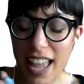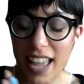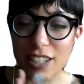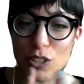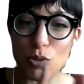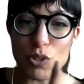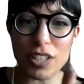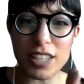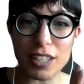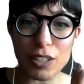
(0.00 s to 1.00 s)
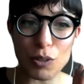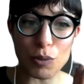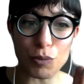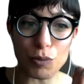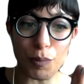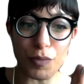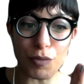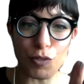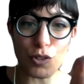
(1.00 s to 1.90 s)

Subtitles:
And usually, from